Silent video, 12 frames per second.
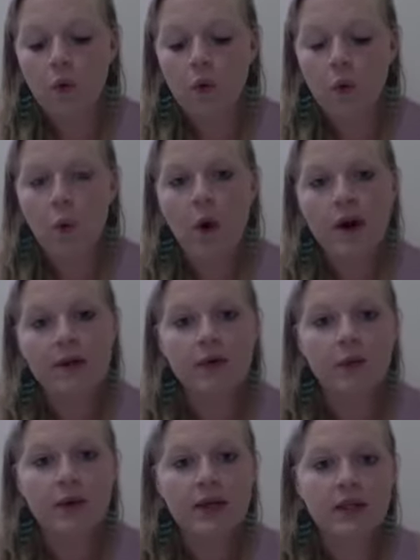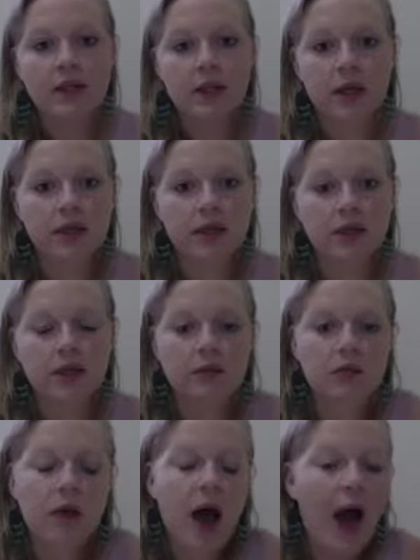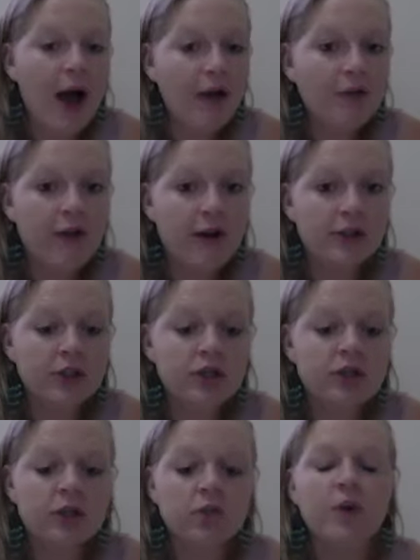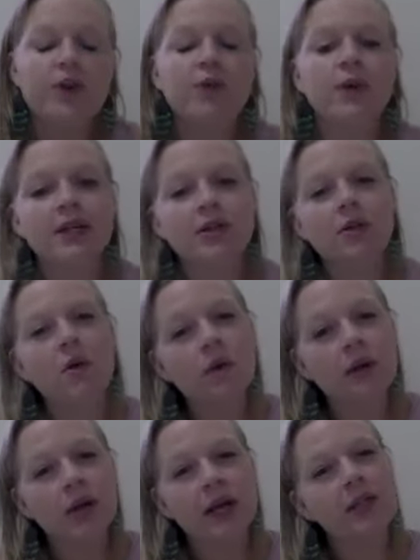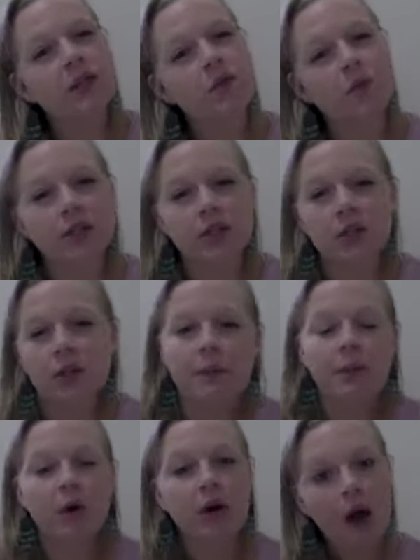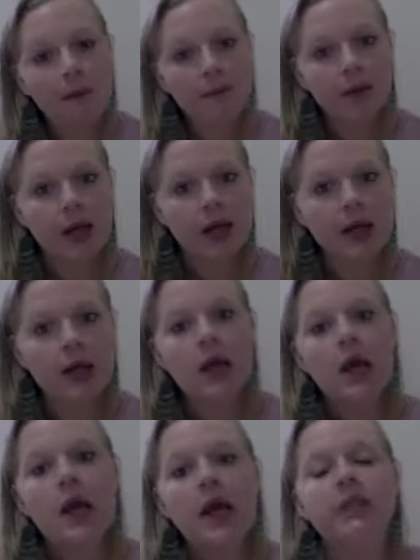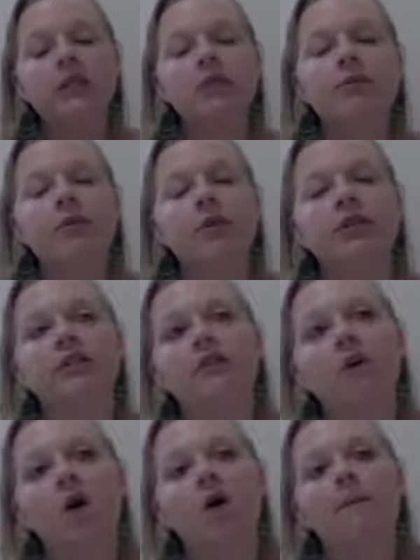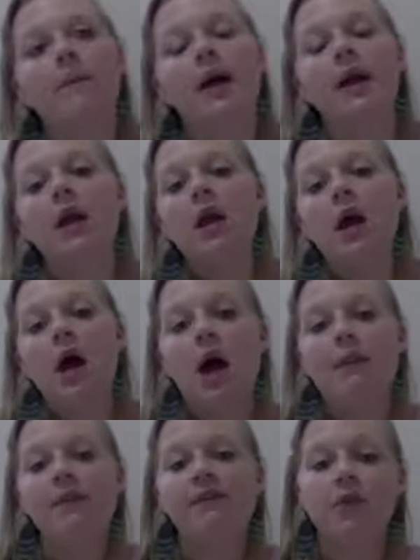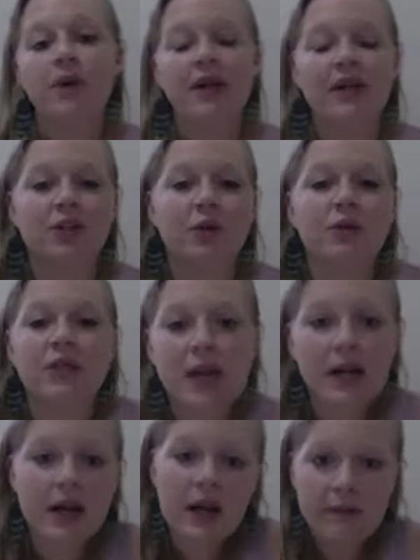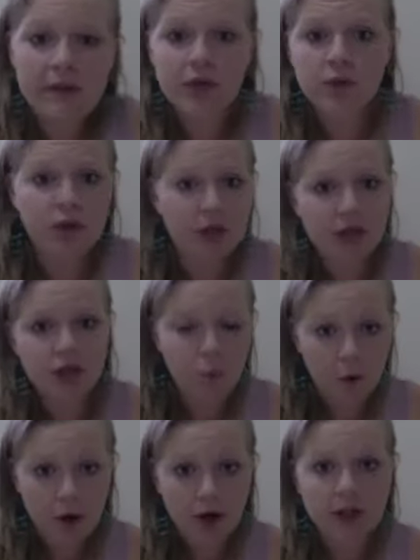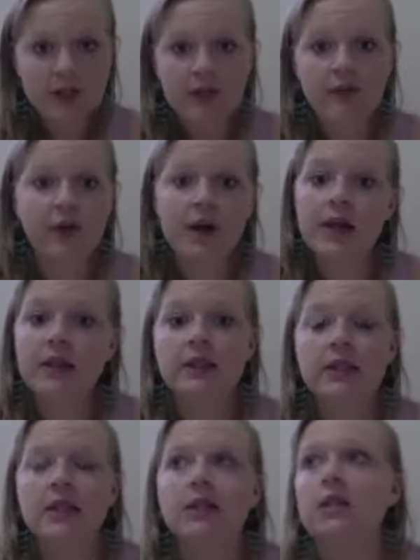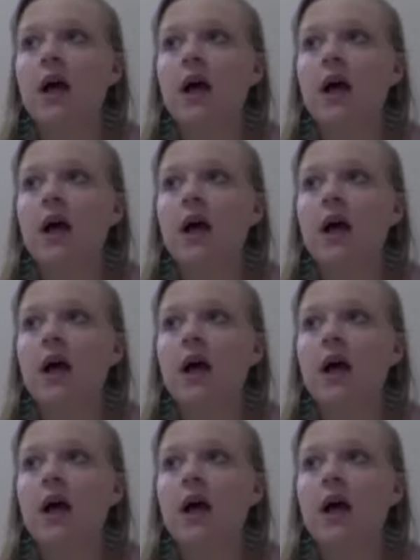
one of the ways that is I've found to do this, when you get to the older kids and the words are a little bit more complicated, it's a little bit more difficult, but if you can associate an image with each word. So for instance,